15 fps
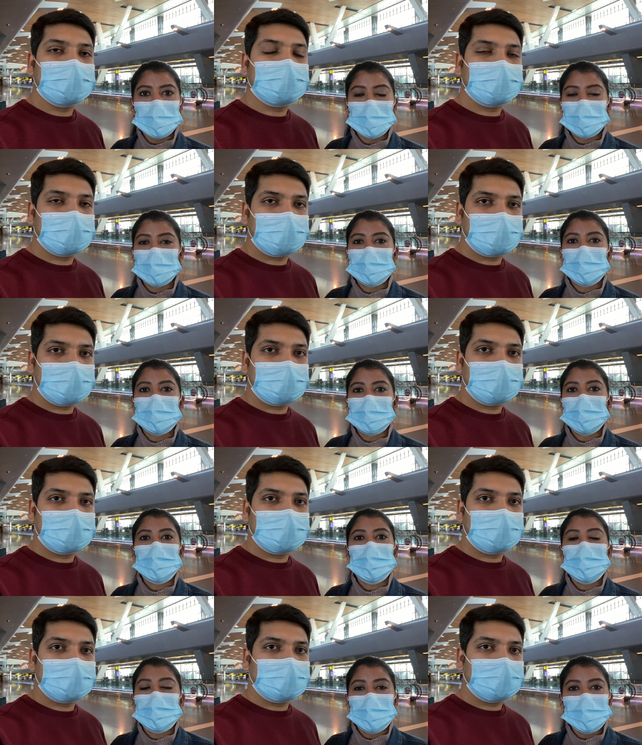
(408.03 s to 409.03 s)
Speaker 1: and it
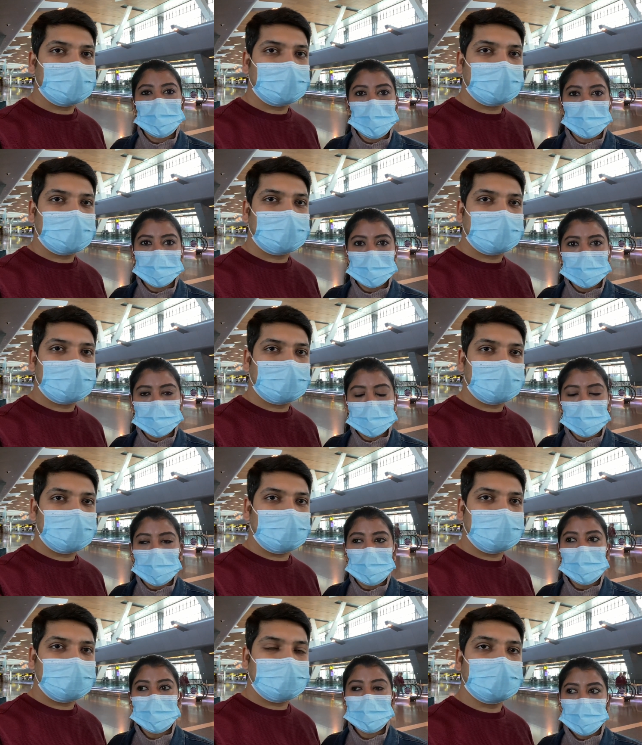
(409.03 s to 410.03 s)
was only for six
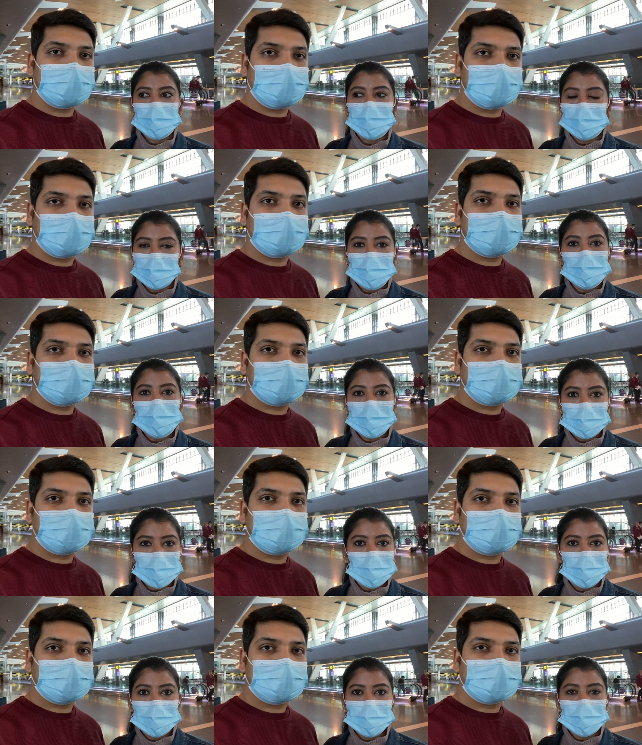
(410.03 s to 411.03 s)
hours. So you have to leave the
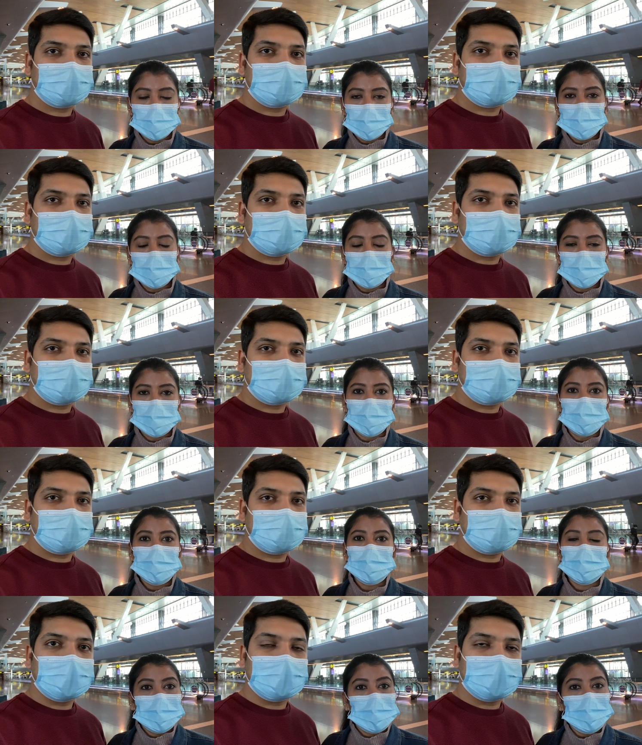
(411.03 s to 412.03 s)
lounge after six
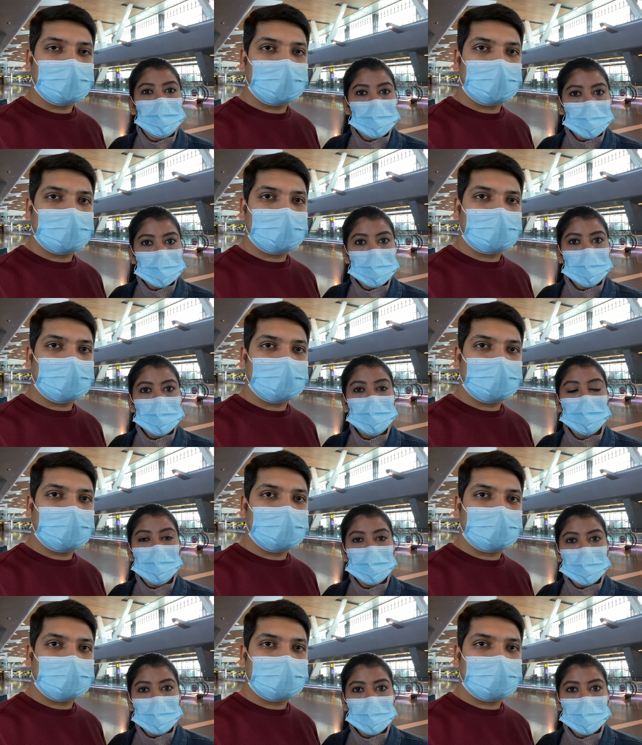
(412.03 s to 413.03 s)
hours. There are also
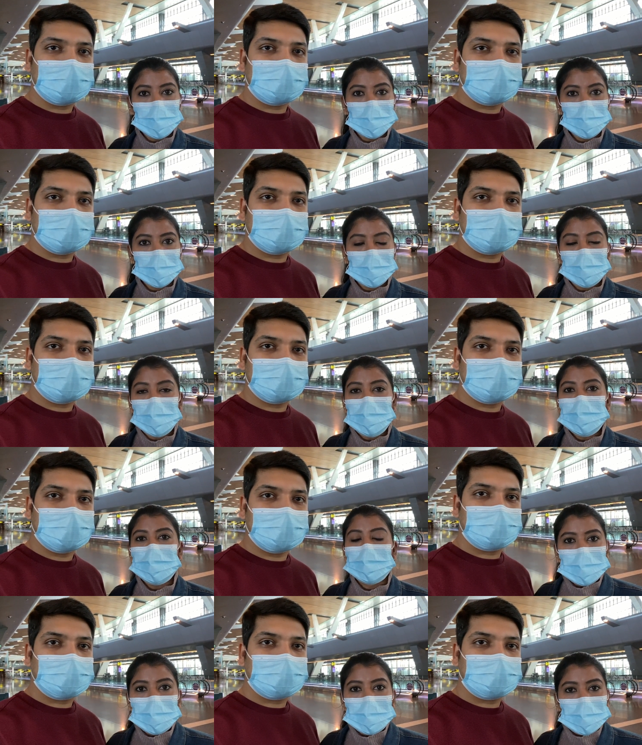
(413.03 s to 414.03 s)
sleeping rooms here.
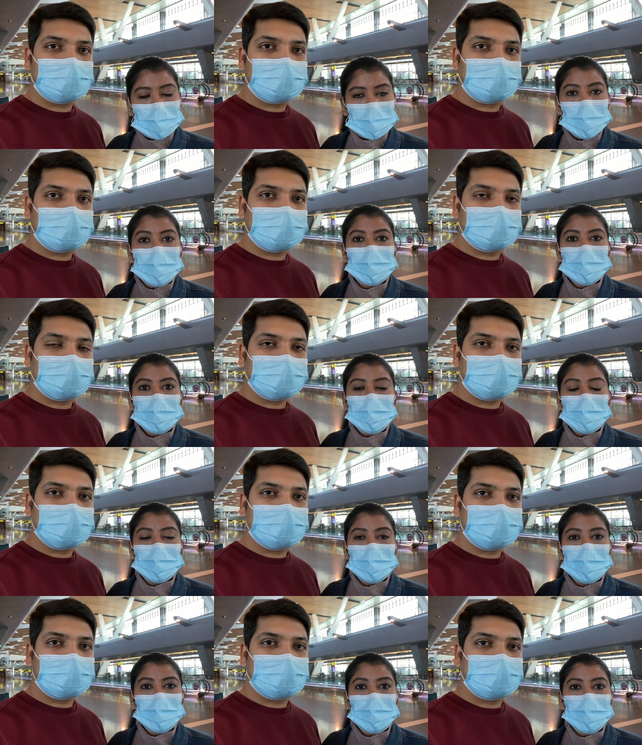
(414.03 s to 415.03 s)
There are common
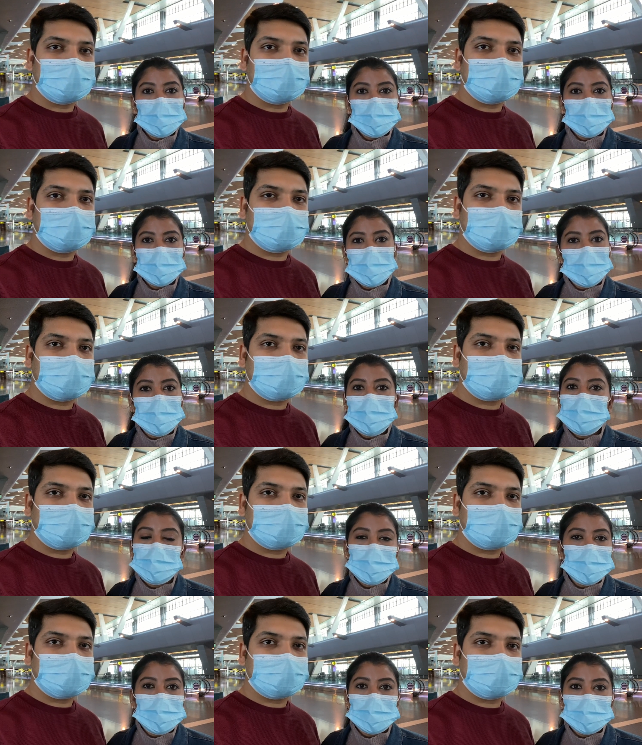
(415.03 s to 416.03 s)
sleeping rooms just
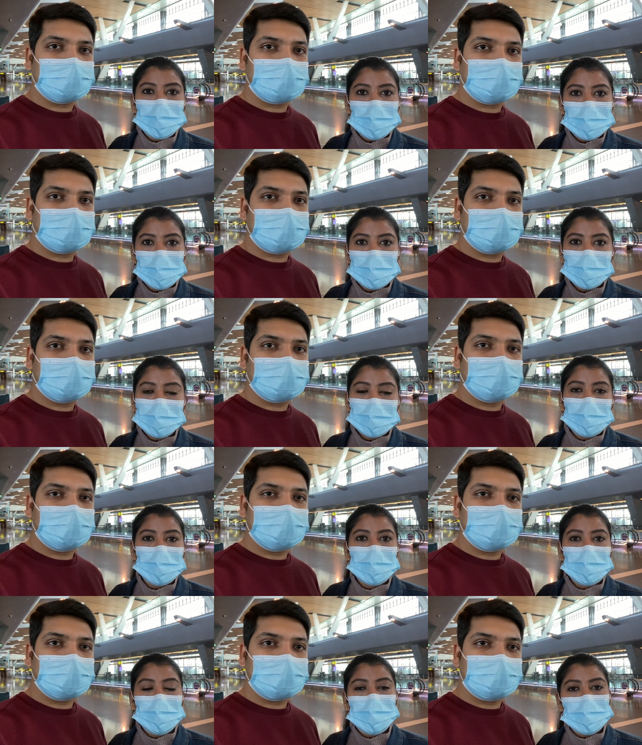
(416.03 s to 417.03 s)
for females
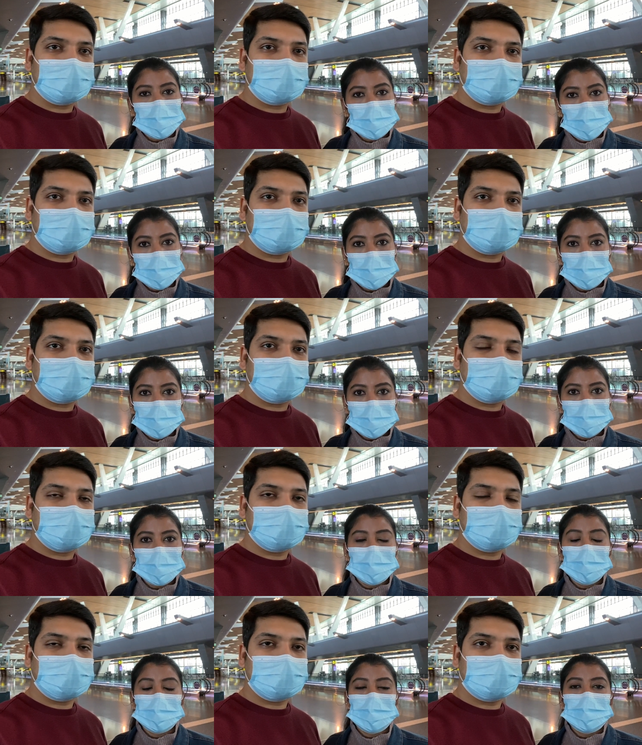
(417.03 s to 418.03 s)
and only for males
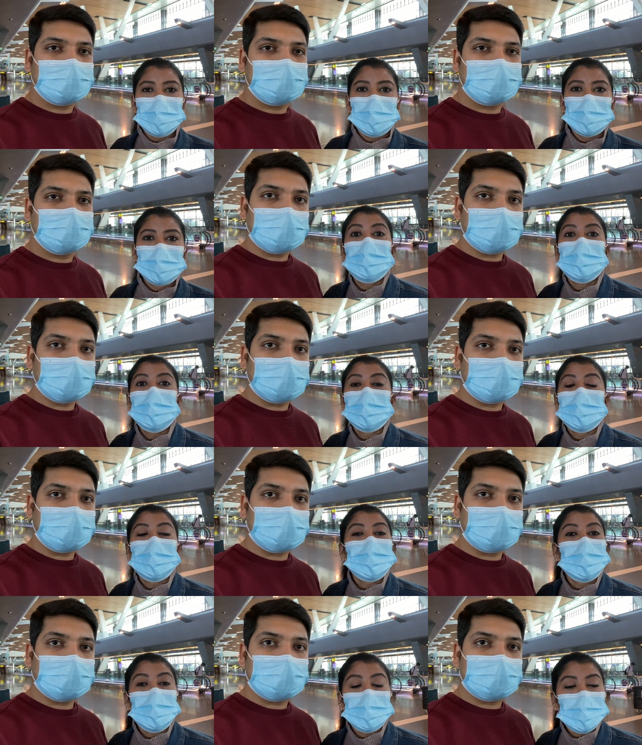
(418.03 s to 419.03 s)
as well. And
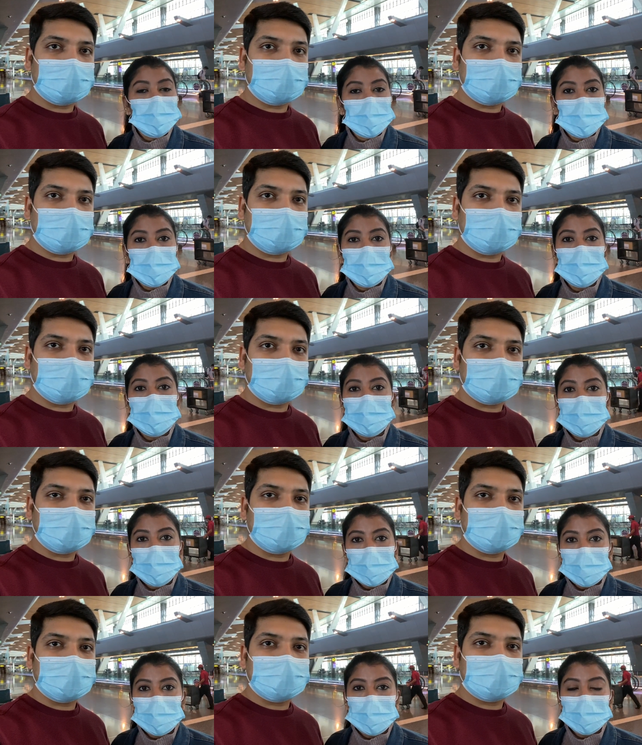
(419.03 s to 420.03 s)
unfortunately, the
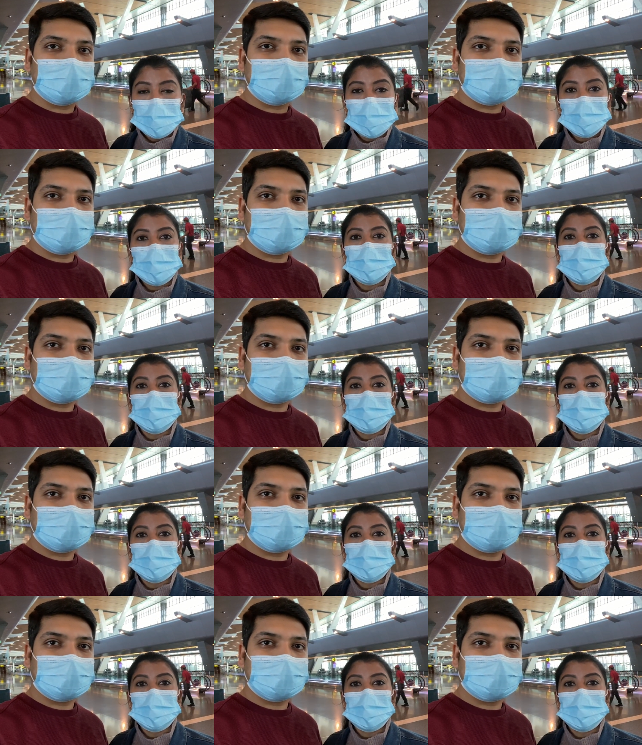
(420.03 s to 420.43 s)
sleeping rooms